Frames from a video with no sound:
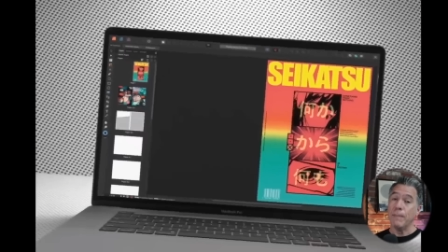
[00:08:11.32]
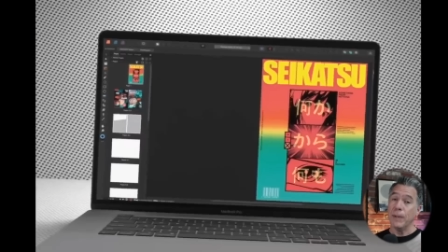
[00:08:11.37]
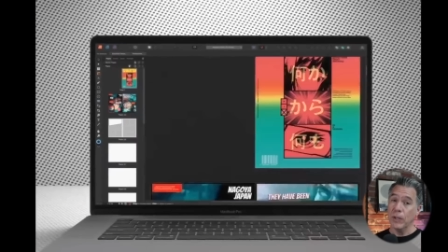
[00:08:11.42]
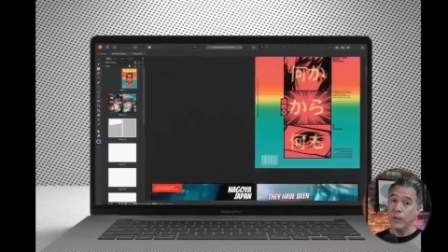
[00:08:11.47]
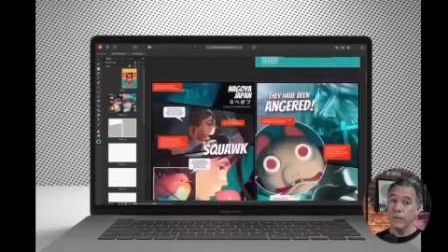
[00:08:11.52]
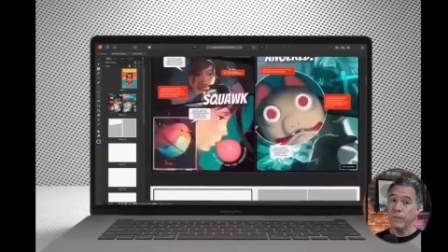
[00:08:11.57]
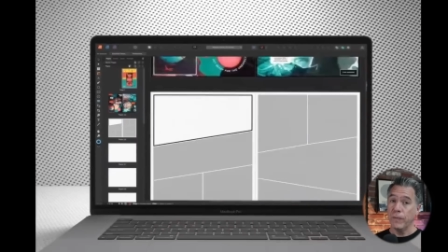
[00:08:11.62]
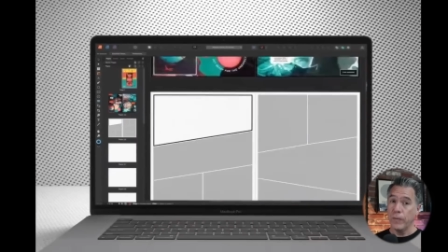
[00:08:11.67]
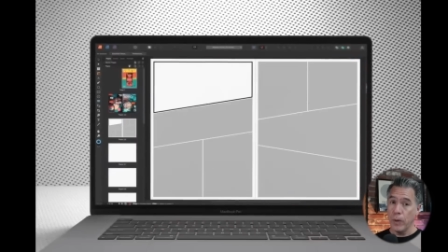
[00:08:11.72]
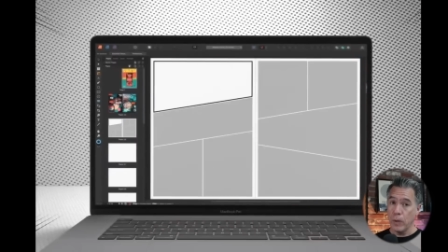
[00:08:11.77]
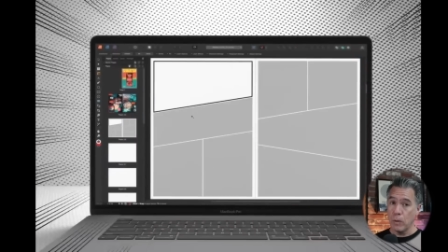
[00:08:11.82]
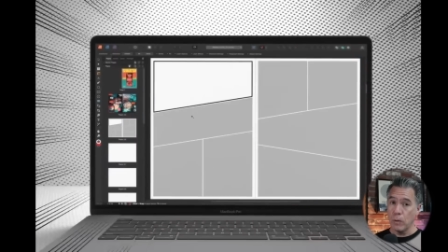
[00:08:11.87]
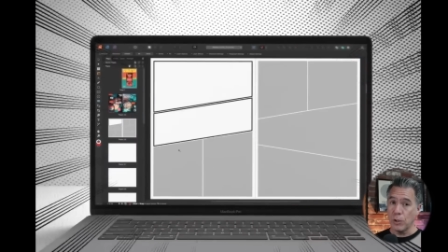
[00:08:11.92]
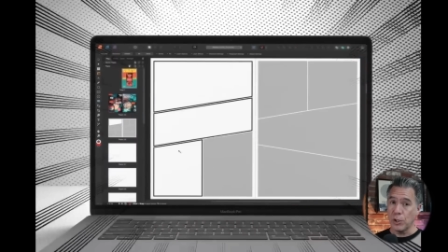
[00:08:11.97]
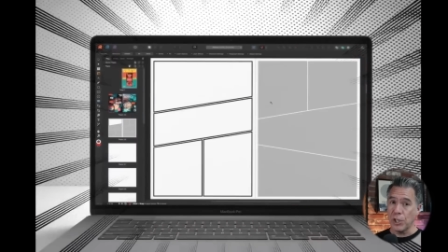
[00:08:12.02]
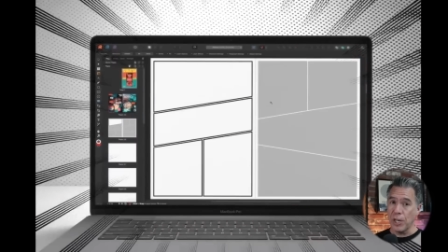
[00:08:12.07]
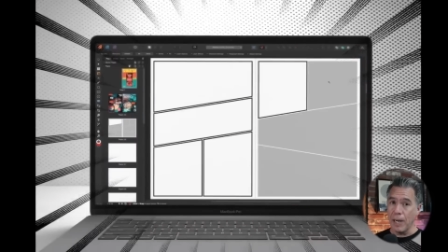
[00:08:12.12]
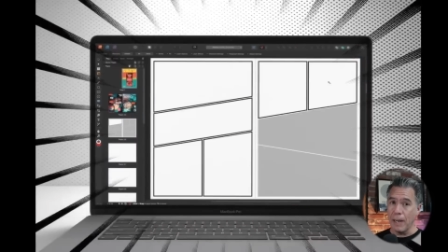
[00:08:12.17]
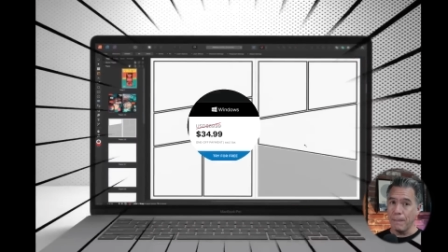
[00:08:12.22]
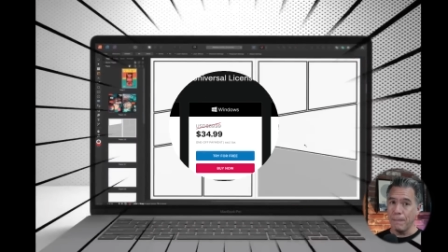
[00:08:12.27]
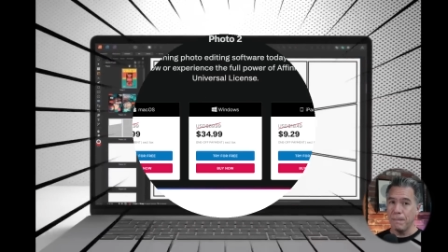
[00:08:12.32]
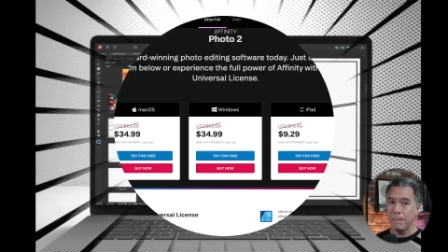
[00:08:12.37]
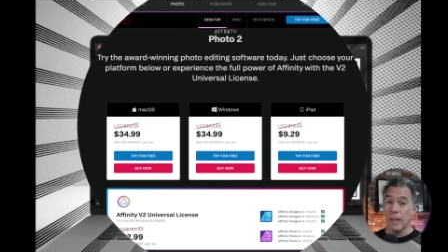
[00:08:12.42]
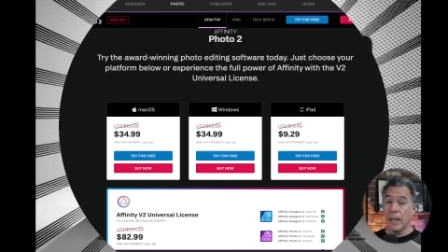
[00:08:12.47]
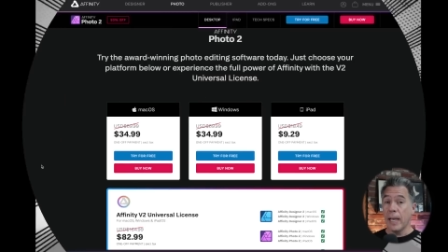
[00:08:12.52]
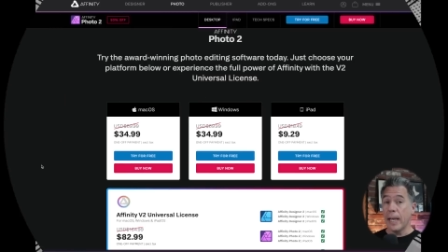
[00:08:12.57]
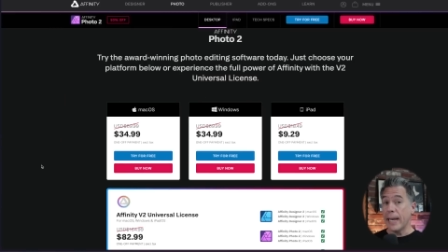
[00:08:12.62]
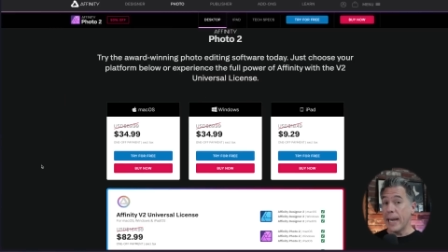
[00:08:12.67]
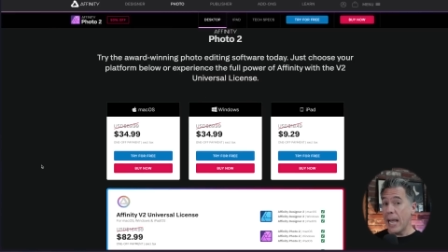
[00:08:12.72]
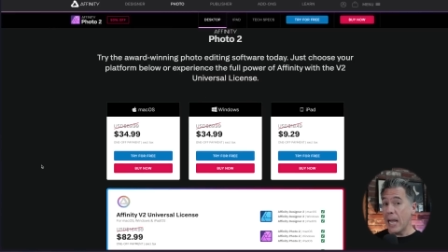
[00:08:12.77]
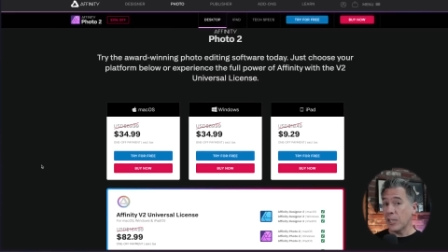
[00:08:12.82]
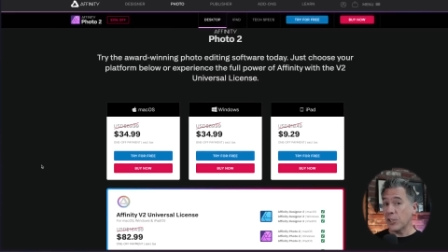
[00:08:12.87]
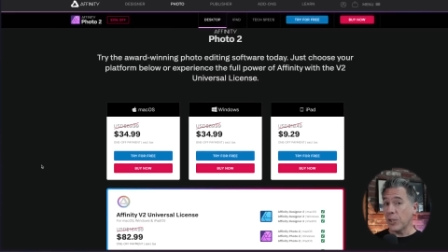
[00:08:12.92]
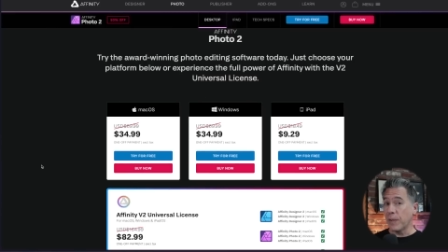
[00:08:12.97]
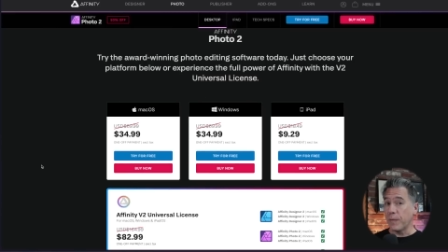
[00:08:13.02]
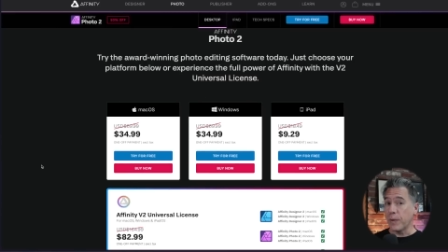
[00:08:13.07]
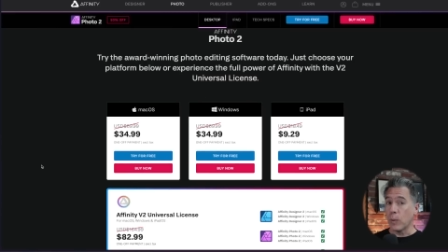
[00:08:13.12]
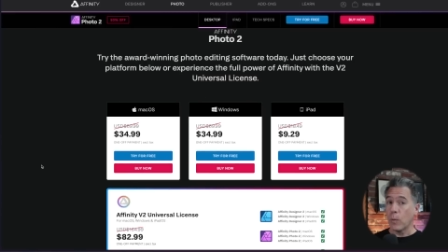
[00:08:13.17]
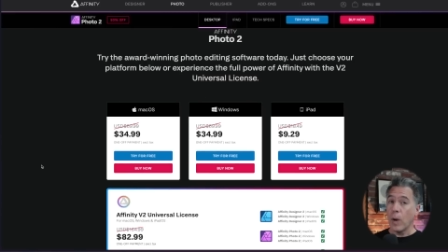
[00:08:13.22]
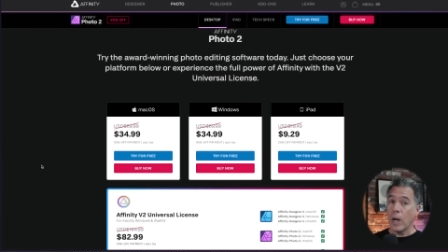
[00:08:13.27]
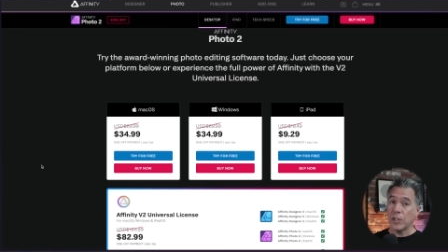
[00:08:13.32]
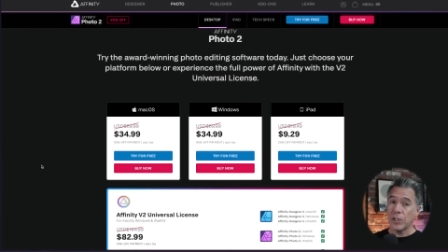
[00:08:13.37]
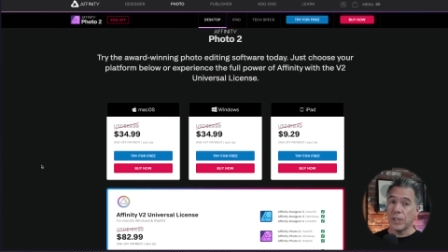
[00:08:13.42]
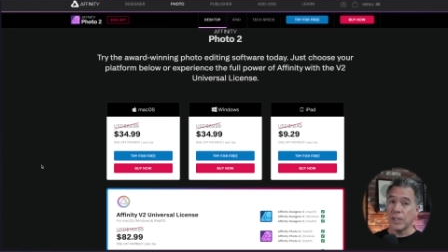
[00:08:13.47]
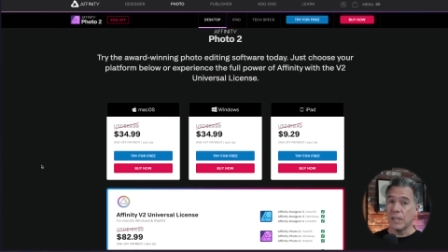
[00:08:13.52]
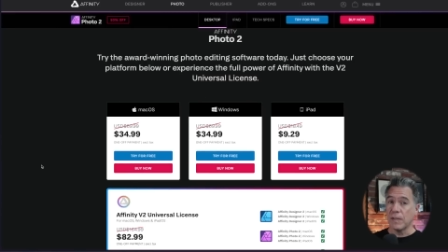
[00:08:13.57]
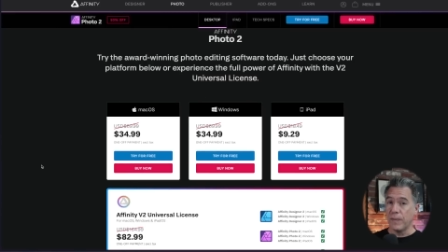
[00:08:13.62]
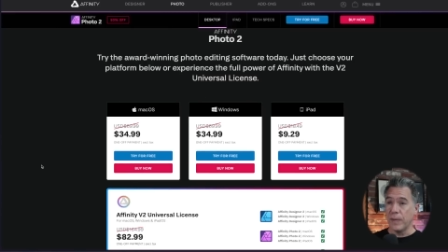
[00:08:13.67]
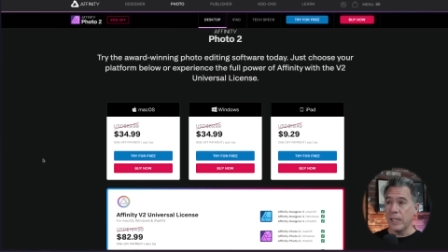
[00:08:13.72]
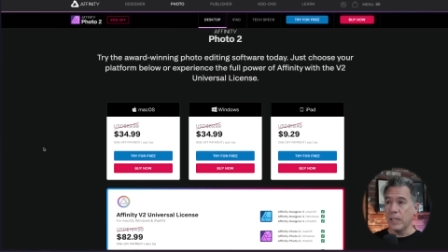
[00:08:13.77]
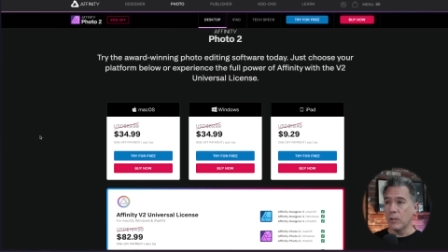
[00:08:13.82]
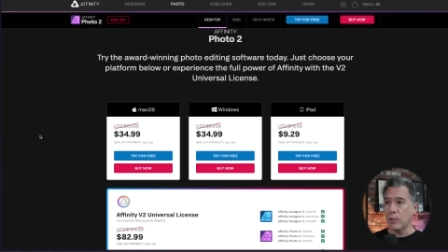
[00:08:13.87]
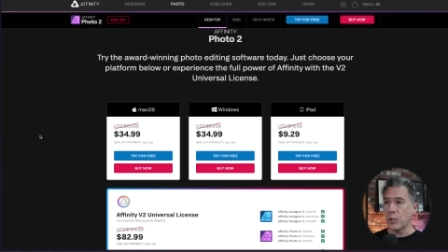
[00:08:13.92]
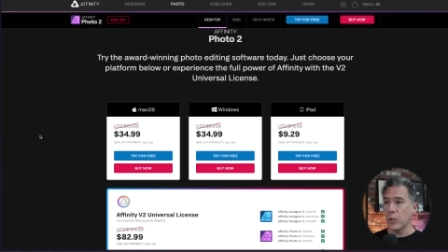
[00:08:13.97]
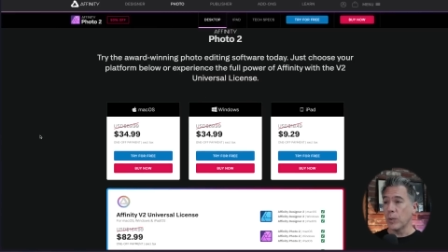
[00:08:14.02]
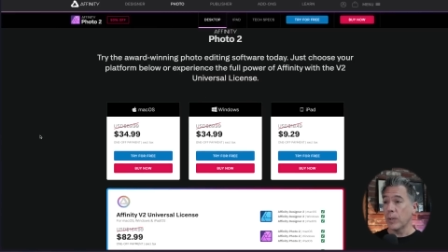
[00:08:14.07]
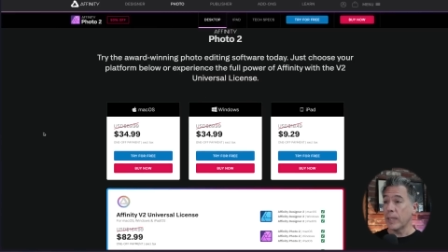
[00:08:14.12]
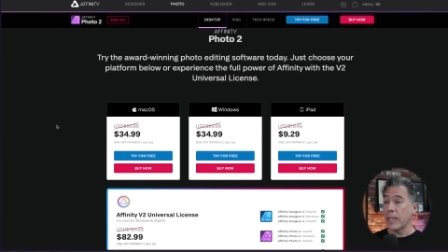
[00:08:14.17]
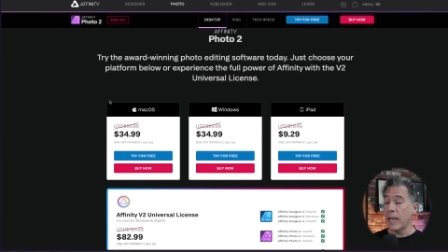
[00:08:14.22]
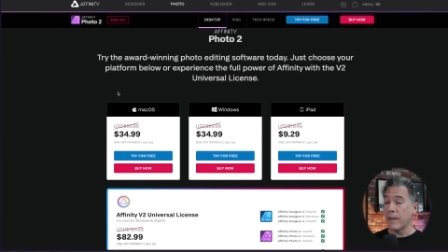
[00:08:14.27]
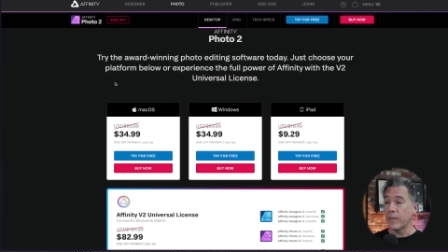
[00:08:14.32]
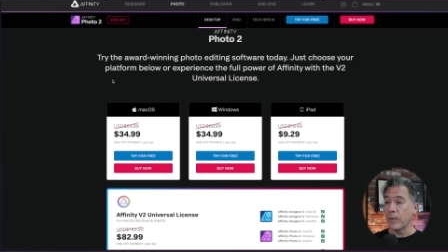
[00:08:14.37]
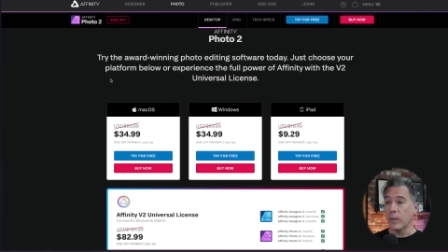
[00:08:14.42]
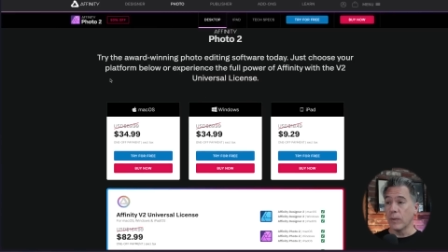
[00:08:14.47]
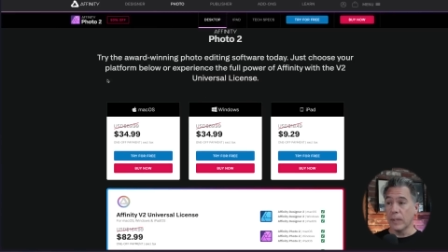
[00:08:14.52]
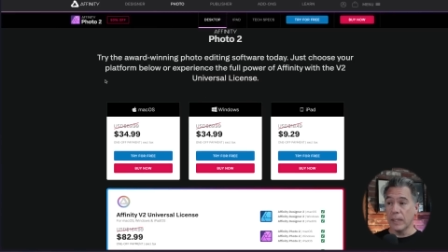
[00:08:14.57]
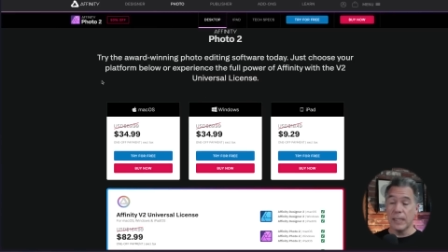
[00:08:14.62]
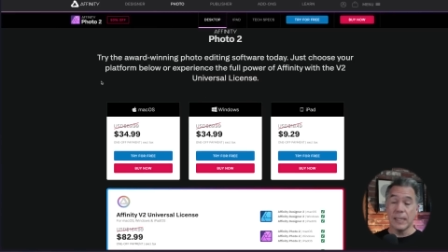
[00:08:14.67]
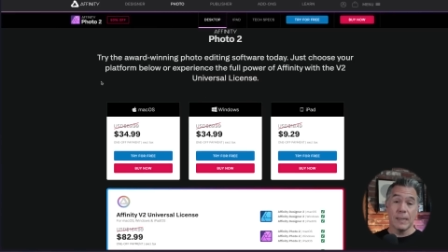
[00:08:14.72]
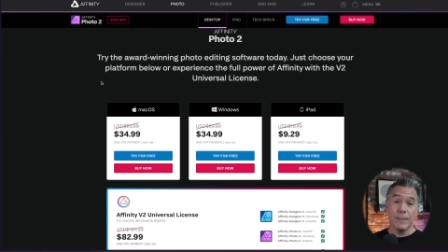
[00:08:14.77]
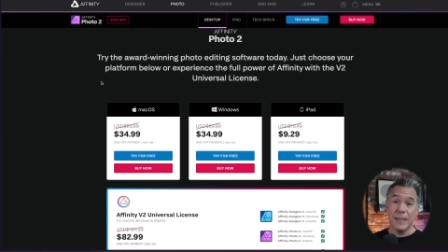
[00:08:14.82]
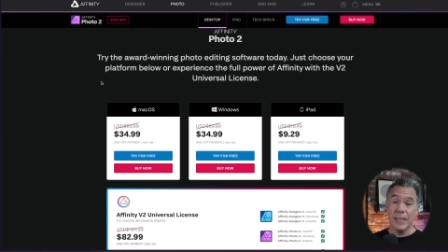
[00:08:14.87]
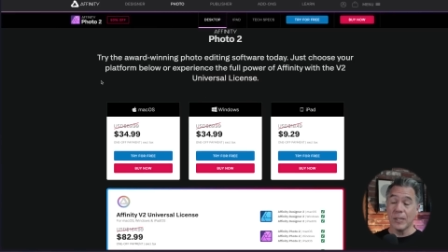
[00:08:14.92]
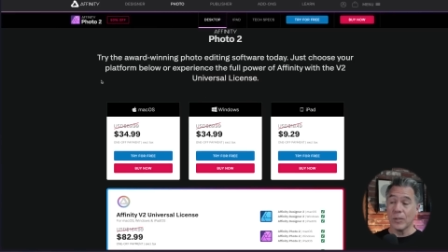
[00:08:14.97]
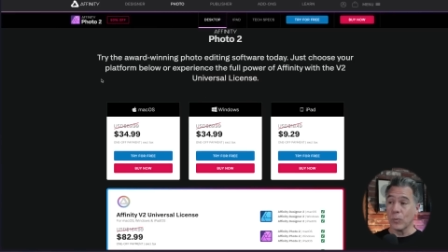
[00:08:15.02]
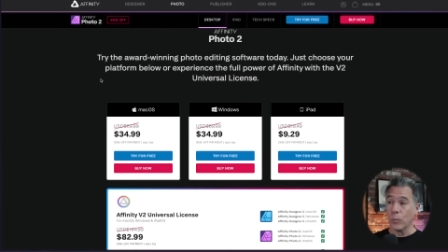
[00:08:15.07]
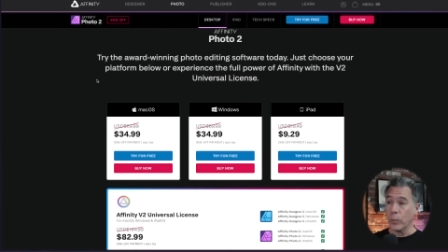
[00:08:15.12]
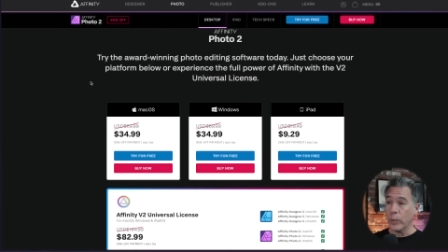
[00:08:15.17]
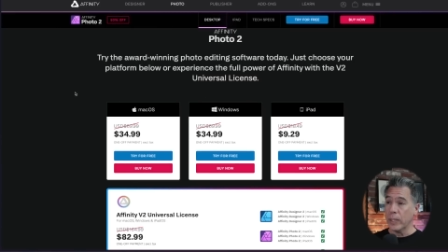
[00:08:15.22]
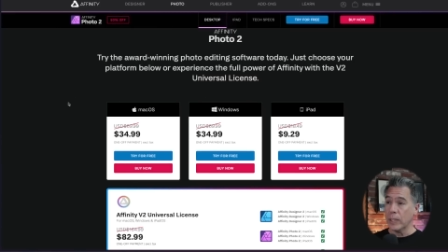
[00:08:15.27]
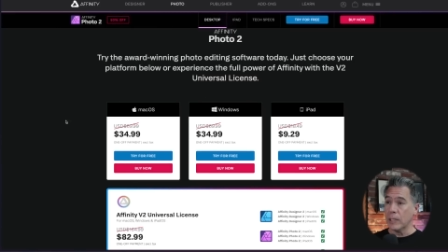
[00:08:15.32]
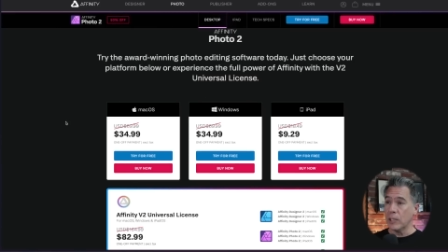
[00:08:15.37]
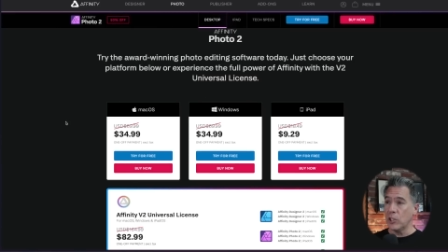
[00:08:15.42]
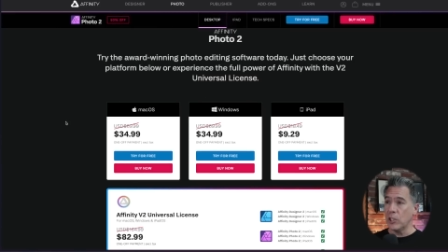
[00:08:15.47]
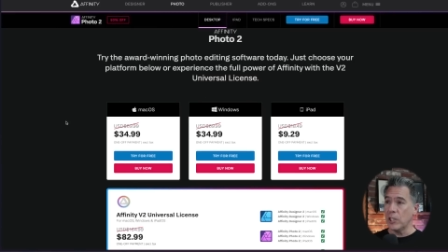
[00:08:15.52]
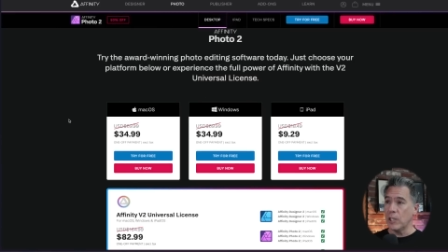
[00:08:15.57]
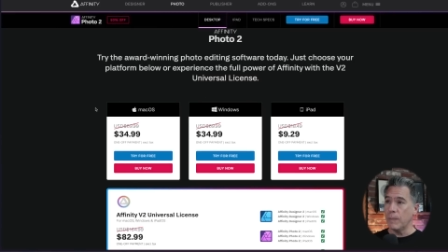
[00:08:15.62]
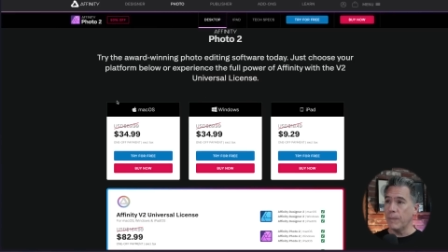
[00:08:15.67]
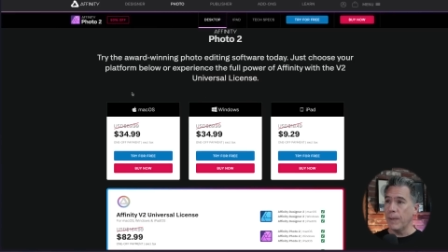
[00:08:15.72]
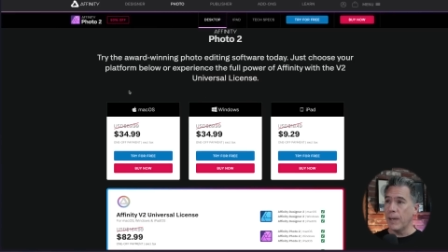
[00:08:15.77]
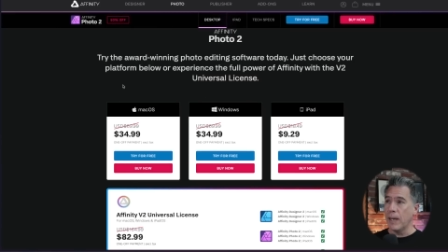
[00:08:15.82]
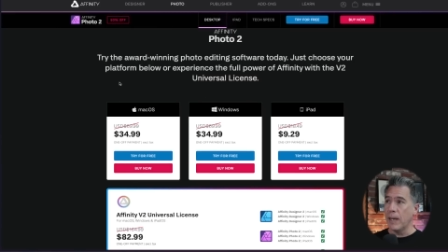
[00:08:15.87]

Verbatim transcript: built Photoshop. And actually, if you're watching this video shortly after release, I mean, it's really cheap.